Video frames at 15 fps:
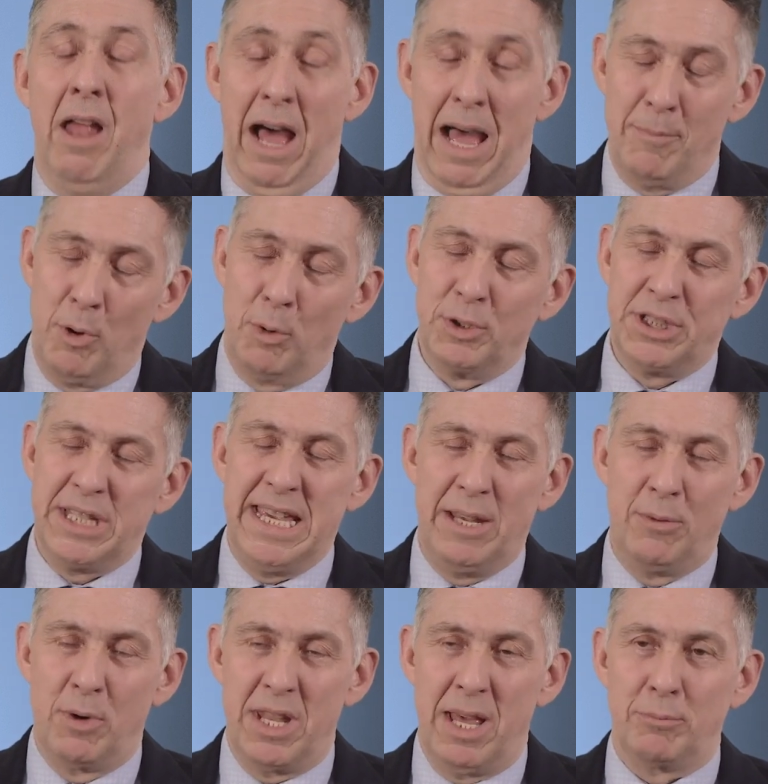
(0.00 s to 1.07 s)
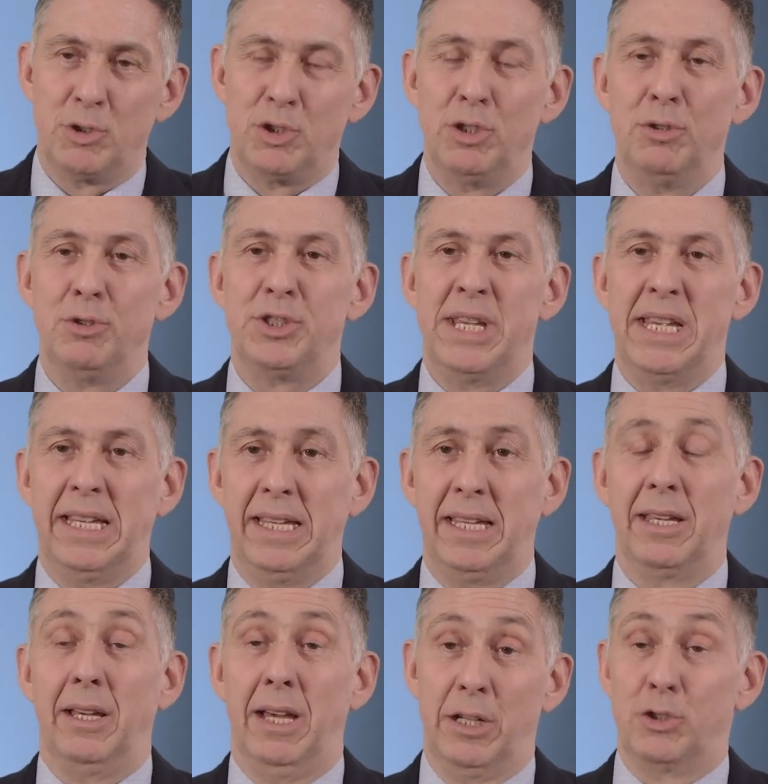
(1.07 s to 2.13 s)
I'm always keen, when I'm
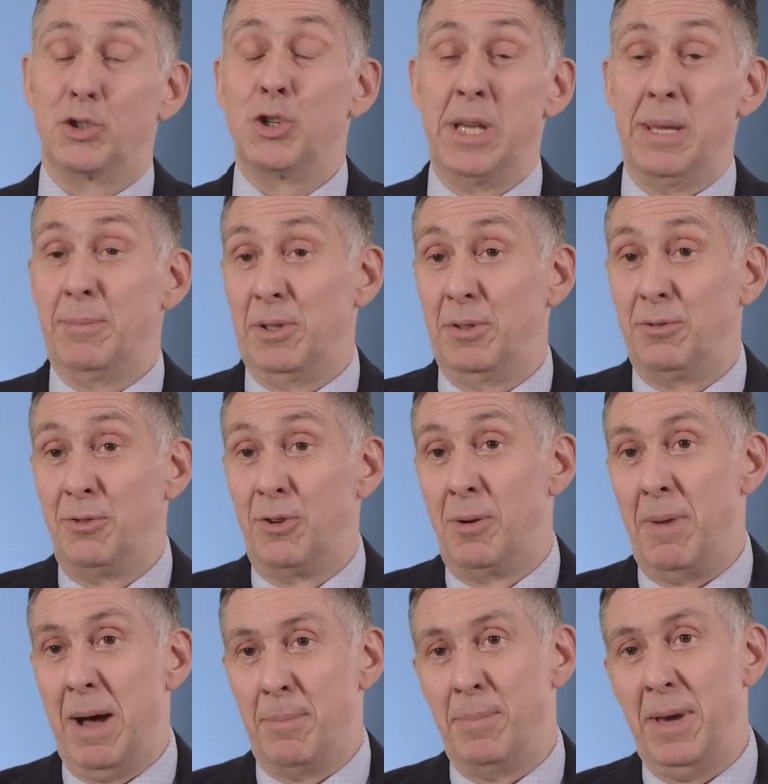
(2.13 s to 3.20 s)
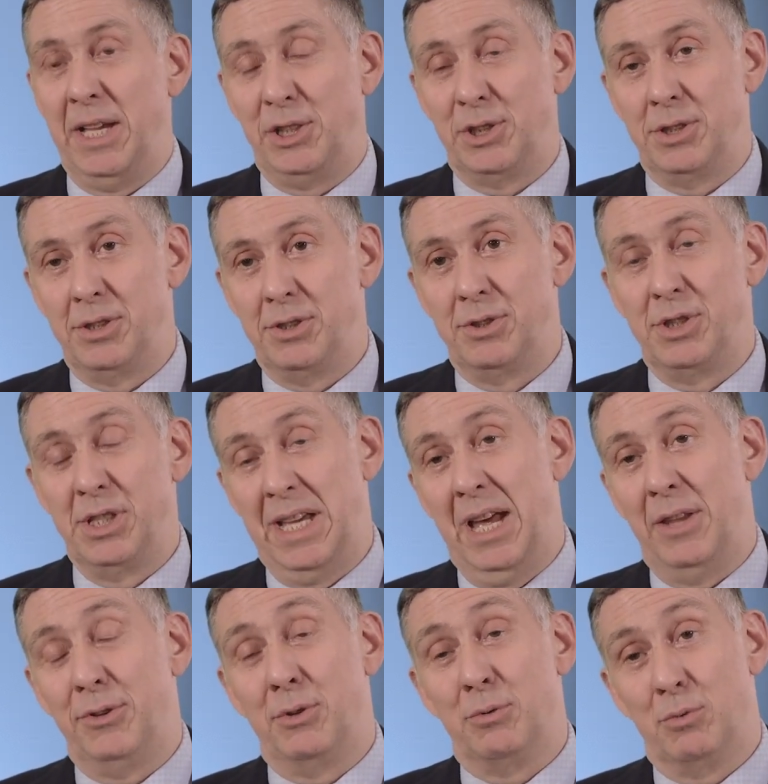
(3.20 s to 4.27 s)
choosing a treatment for my patient, to
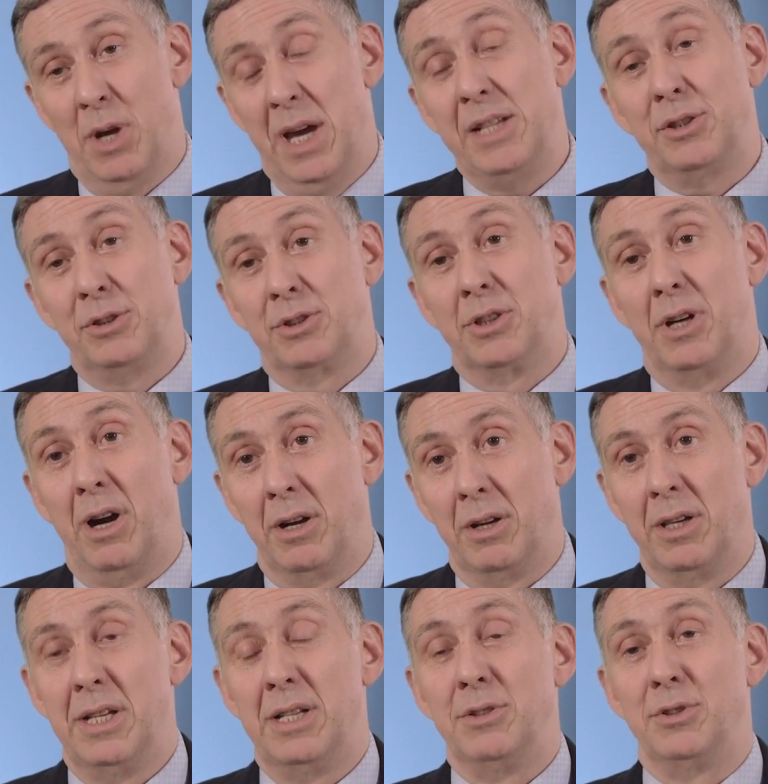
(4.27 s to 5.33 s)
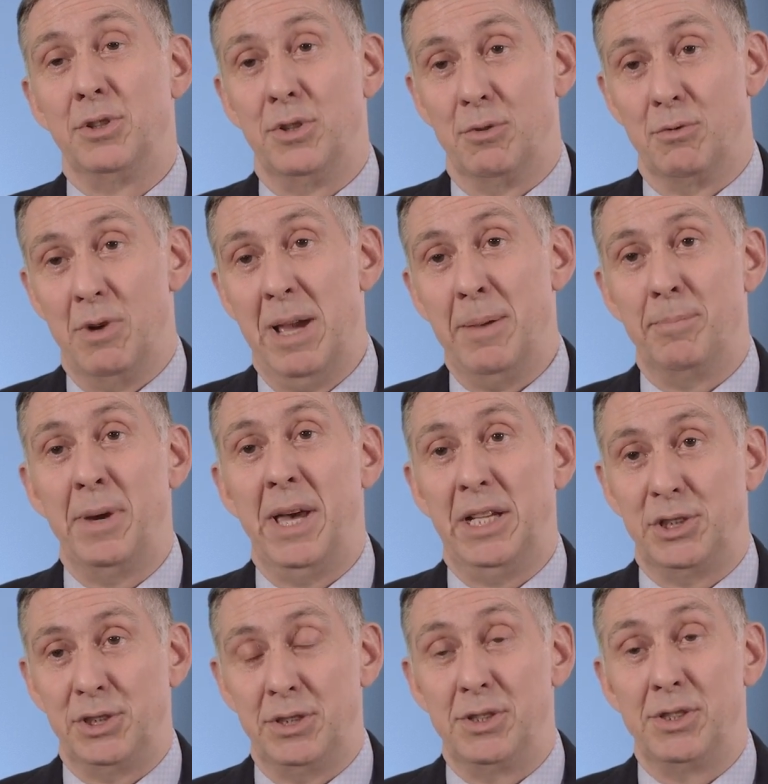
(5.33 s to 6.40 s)
get the right drug to the right
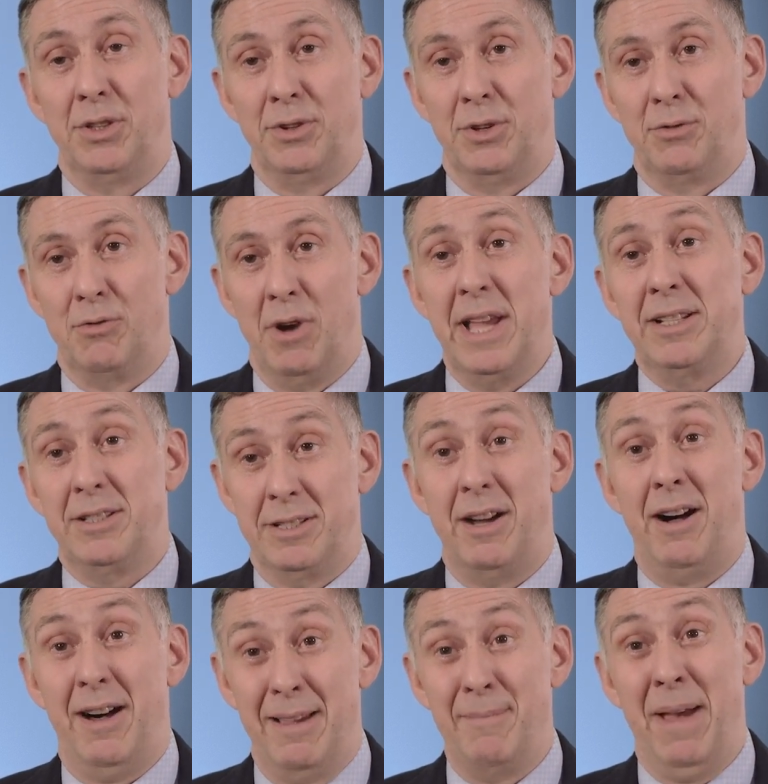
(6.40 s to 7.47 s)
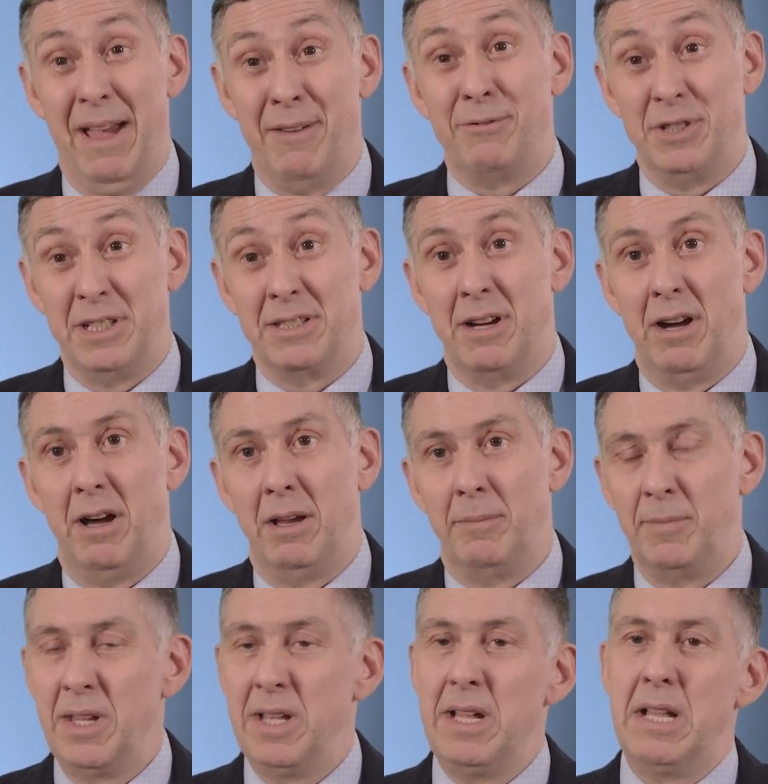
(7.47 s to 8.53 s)
patient at the right time every
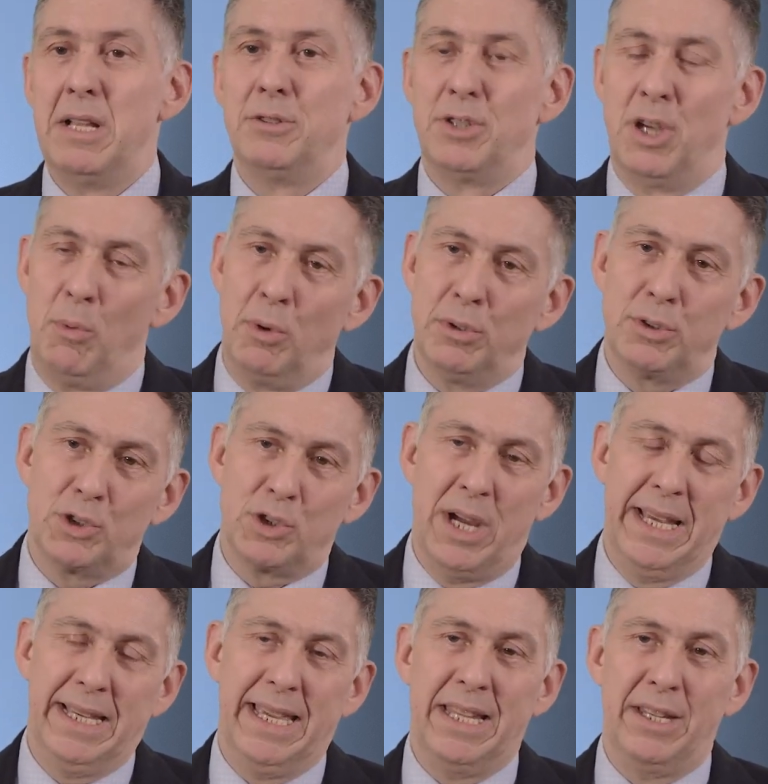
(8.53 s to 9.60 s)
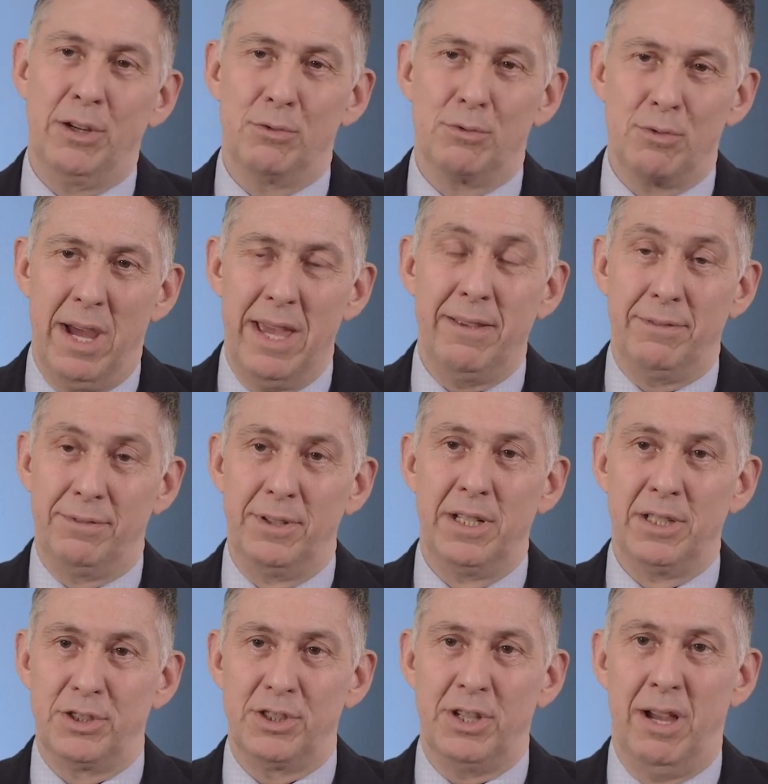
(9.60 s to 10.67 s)
time. So I want to try and get it right
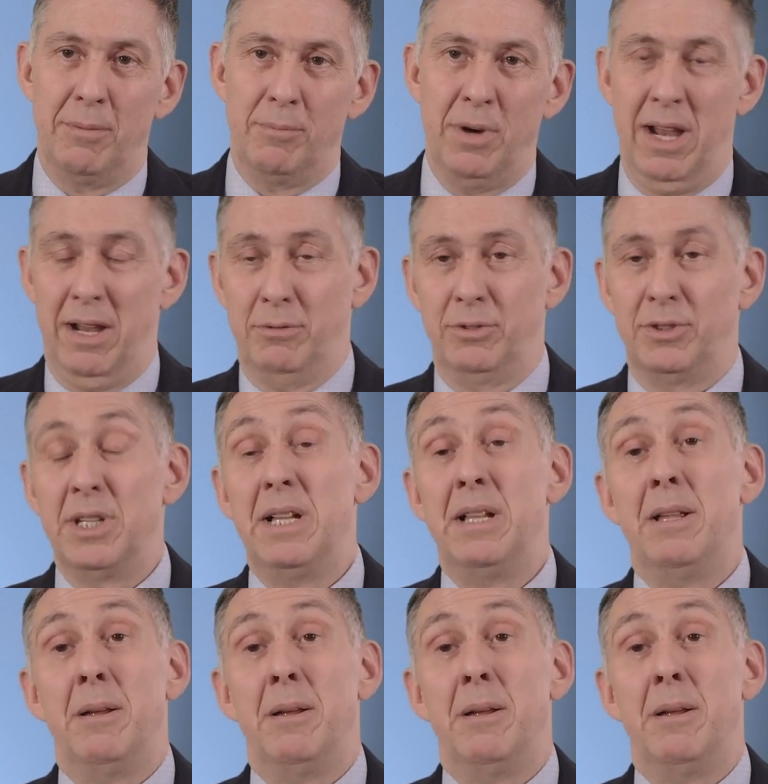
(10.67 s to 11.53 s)
first time round.